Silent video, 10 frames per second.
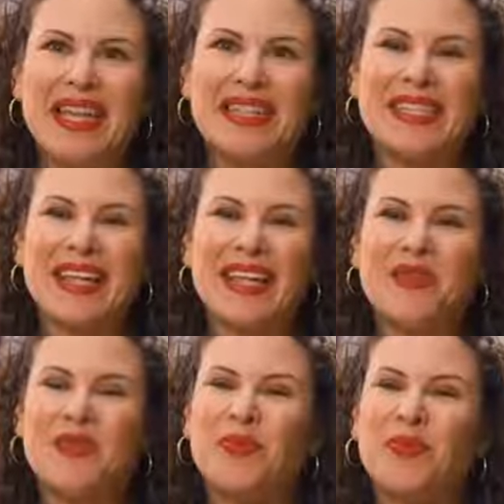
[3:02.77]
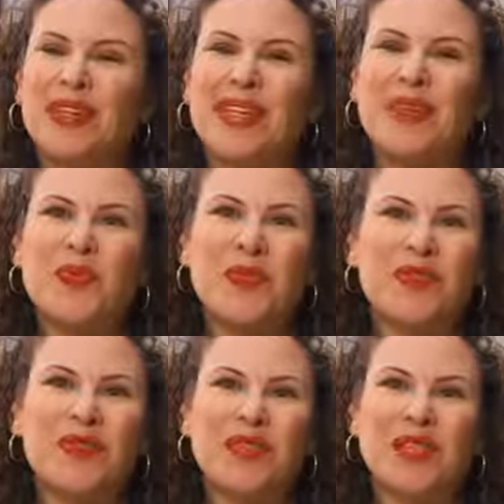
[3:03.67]
It's a really
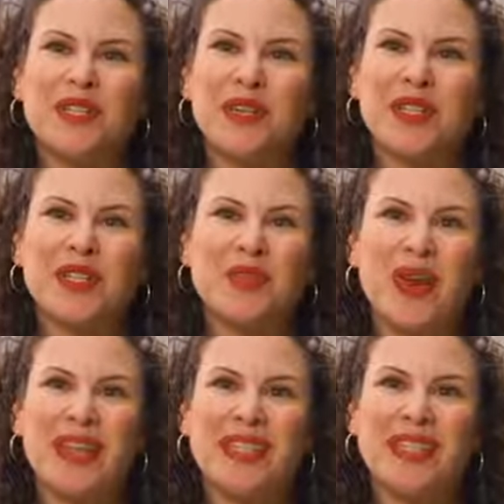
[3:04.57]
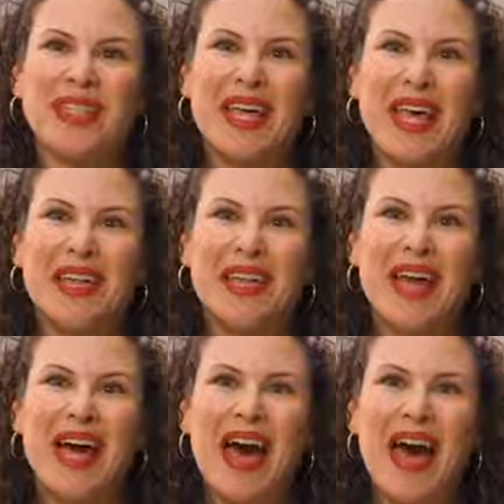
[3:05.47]
wonderful adrenaline rush that
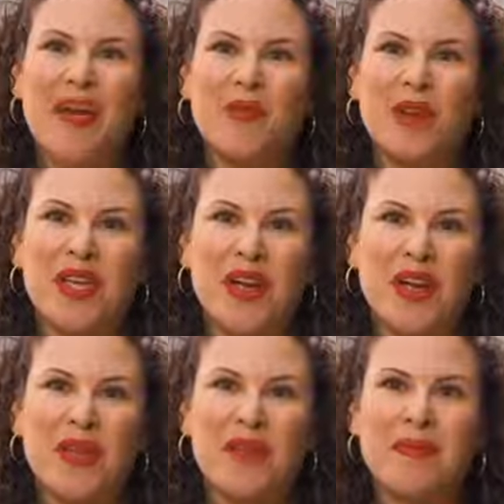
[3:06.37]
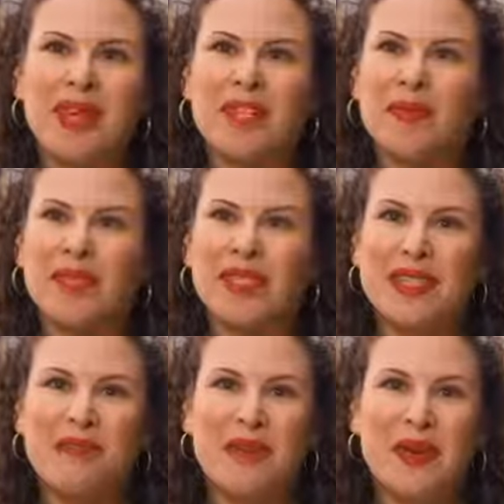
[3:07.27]
I'm working on them, they don't see the